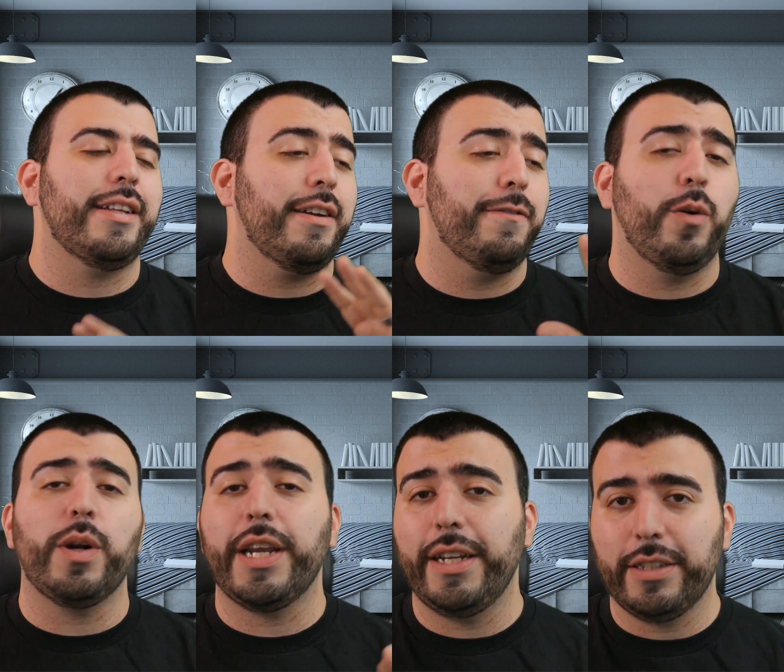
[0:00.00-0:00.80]
like a
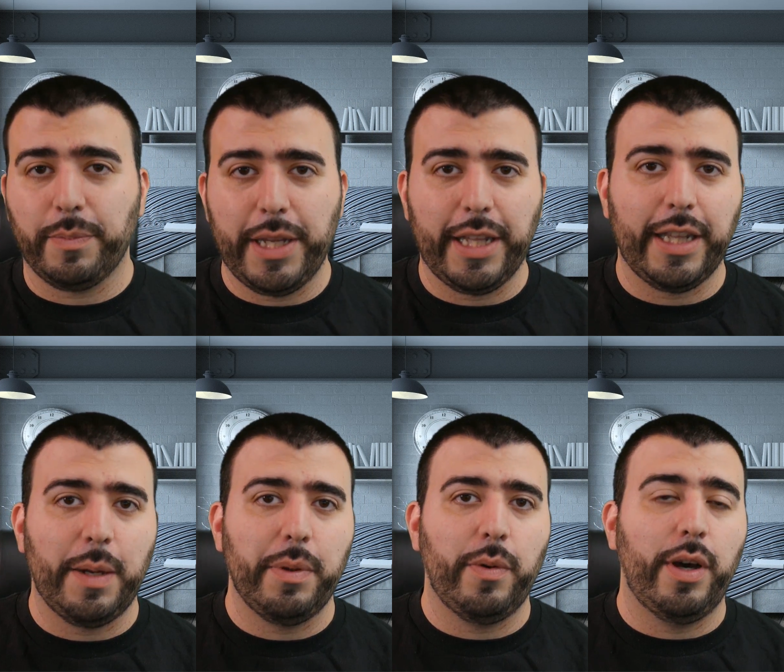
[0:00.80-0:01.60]
4K display like a
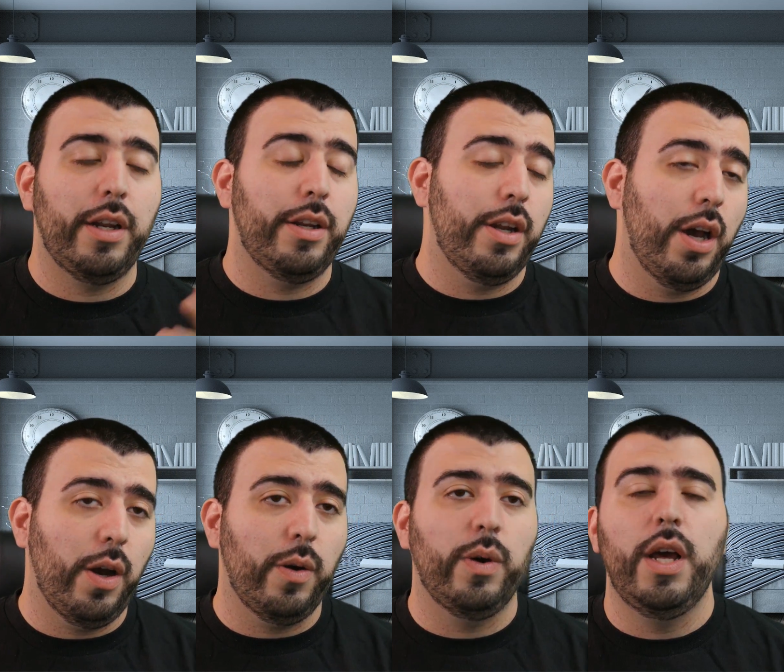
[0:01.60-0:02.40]
lot of people want to
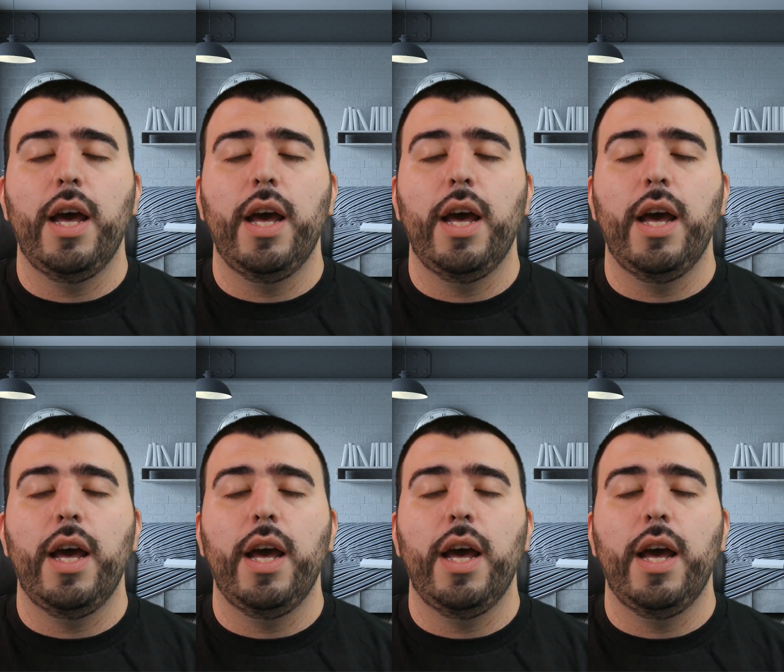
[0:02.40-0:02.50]
know?